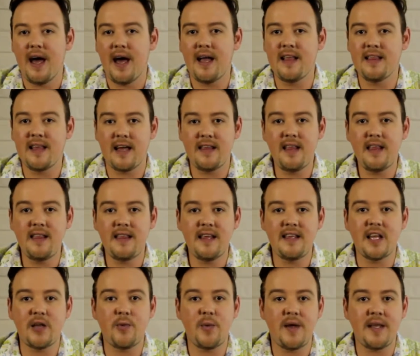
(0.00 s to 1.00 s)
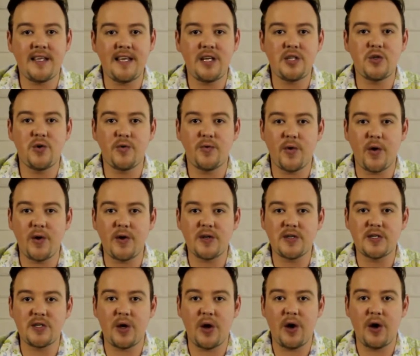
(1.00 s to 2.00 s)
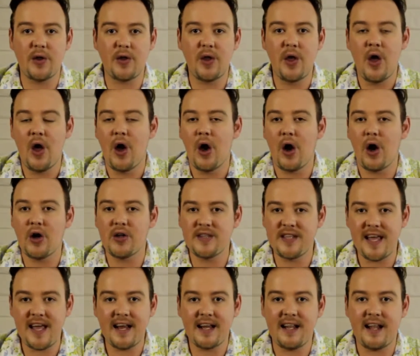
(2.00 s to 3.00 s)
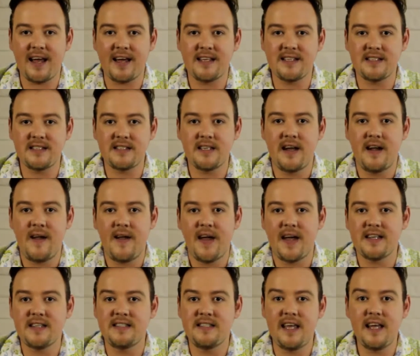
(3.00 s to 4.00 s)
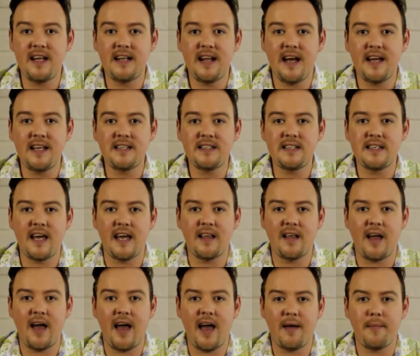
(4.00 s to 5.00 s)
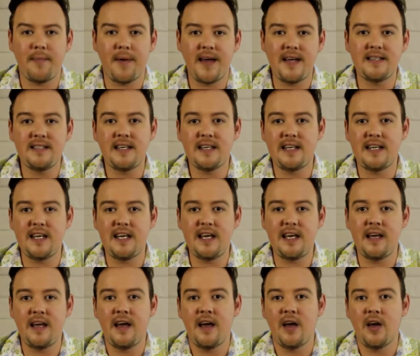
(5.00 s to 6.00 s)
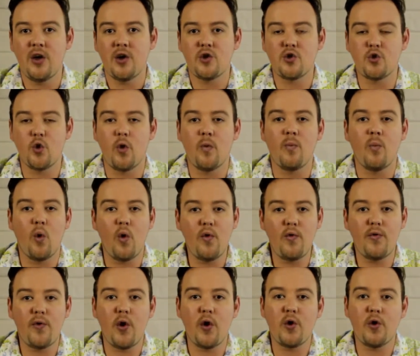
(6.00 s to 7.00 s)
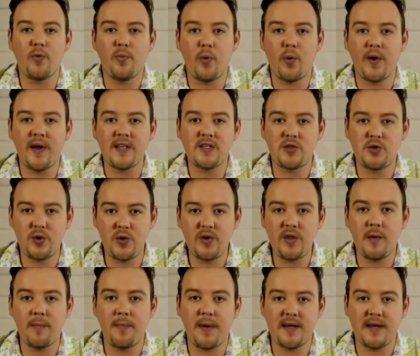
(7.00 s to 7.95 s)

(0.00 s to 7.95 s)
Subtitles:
Another thing that we need to focus on are necklines, as necklines can basically draw more focal point to the